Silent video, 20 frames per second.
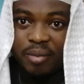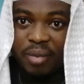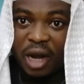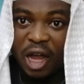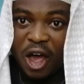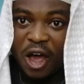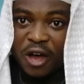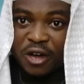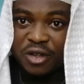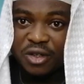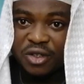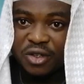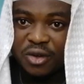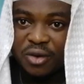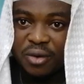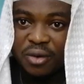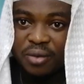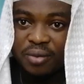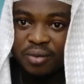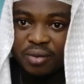blood.
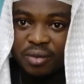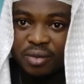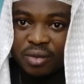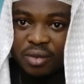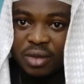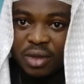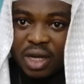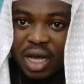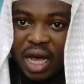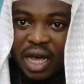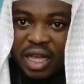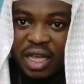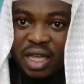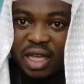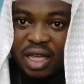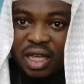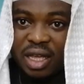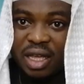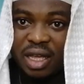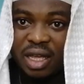So
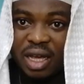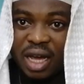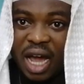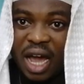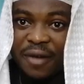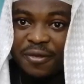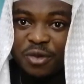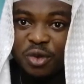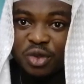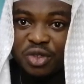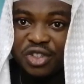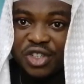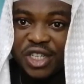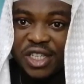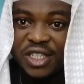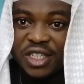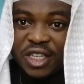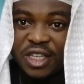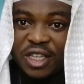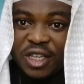I have to
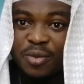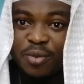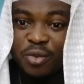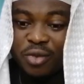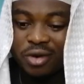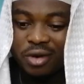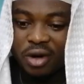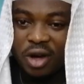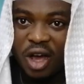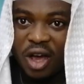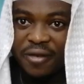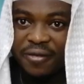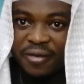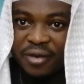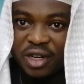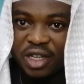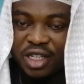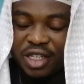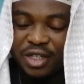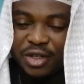treat him
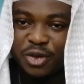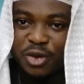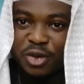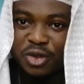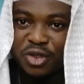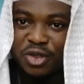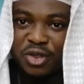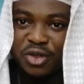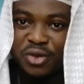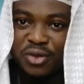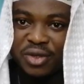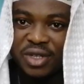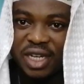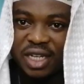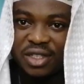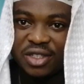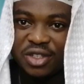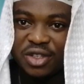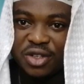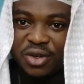roughly. Don't do
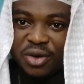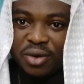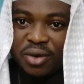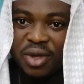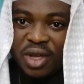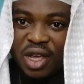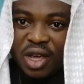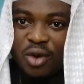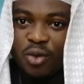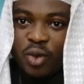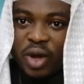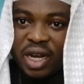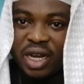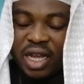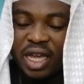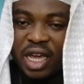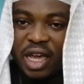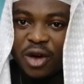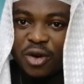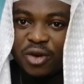that. You know,
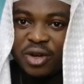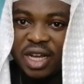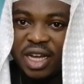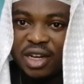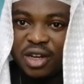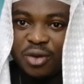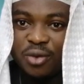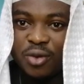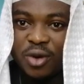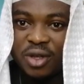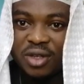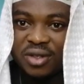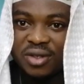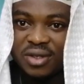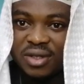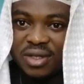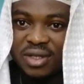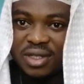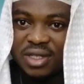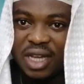when elderly
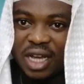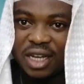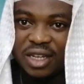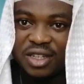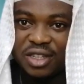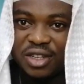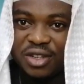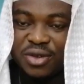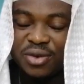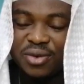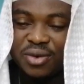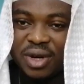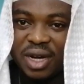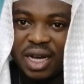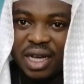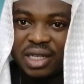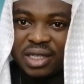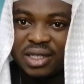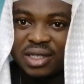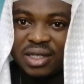ones tagged you
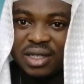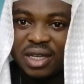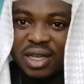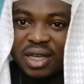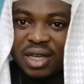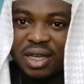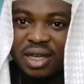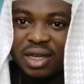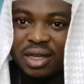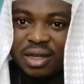as